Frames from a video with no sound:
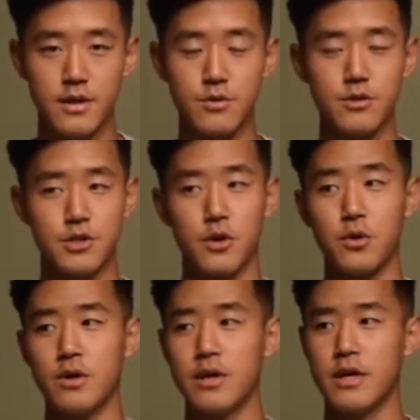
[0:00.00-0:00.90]

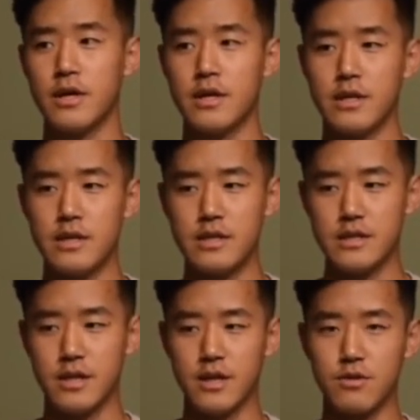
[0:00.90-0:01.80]
Russo, he's
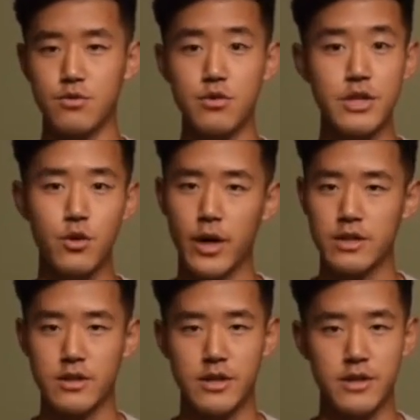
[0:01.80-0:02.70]
a really quick
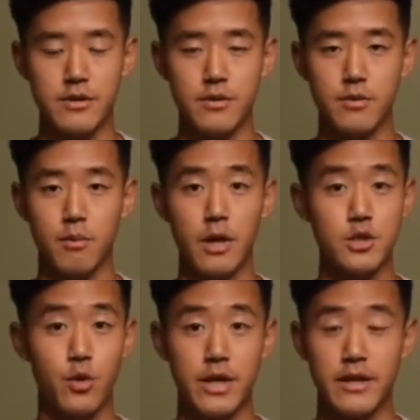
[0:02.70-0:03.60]
learner, much
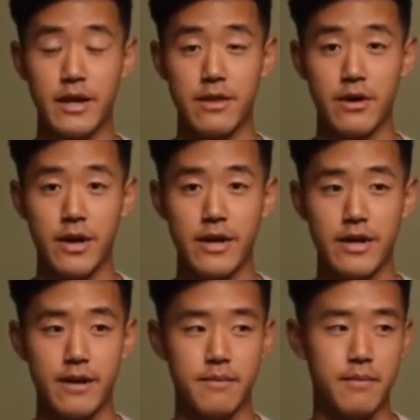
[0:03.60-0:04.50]
quicker than I thought,
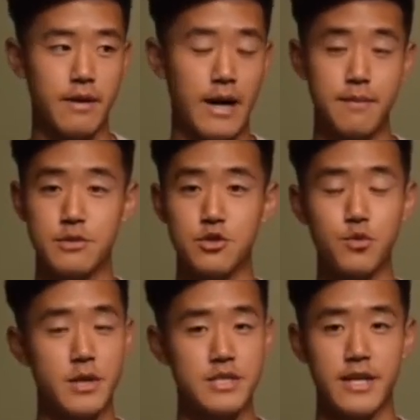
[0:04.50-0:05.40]
and I'm
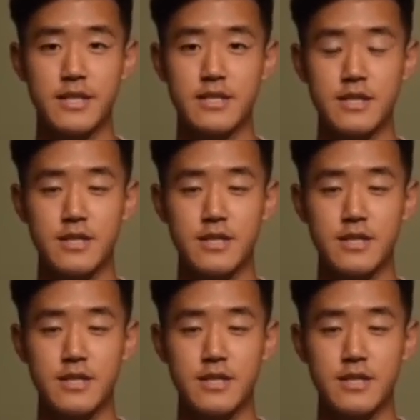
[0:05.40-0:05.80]
super excited